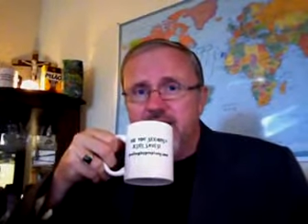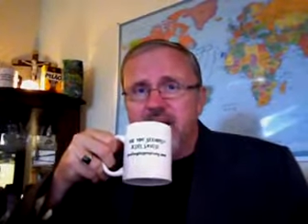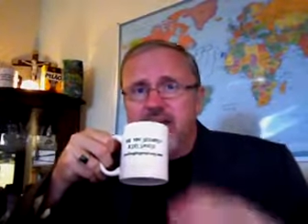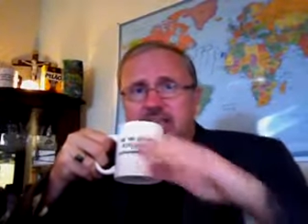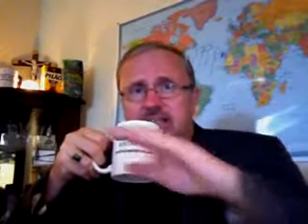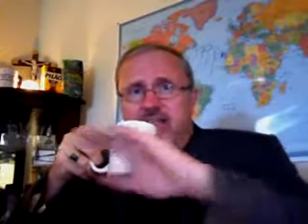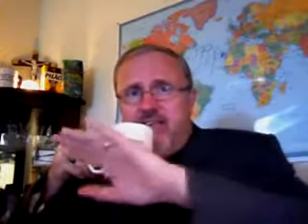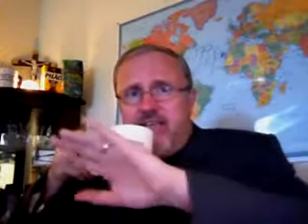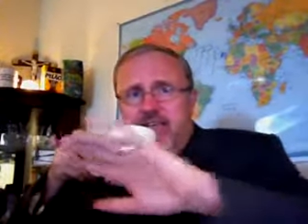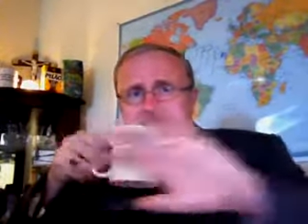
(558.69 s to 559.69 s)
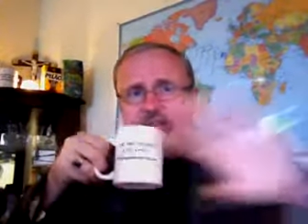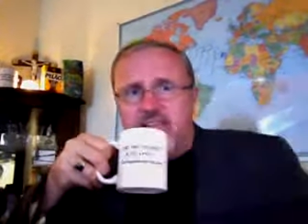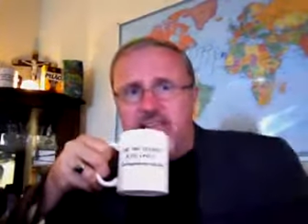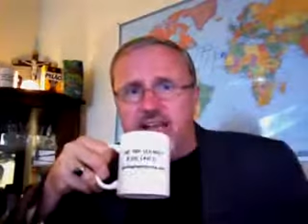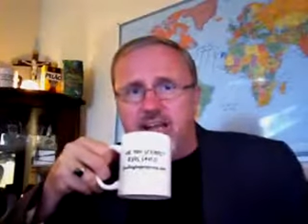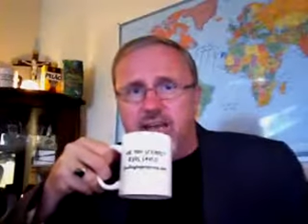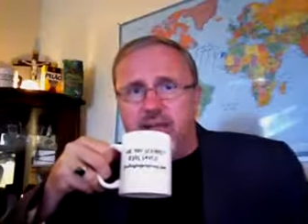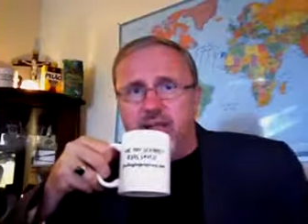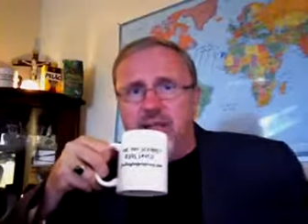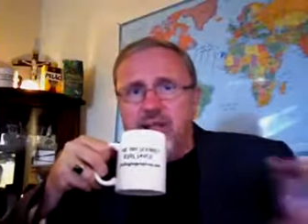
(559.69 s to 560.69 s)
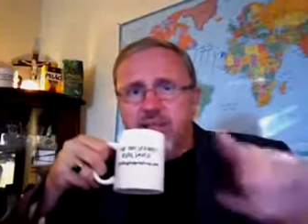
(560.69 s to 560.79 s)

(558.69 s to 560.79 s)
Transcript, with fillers: and these little dictators got to get out of the way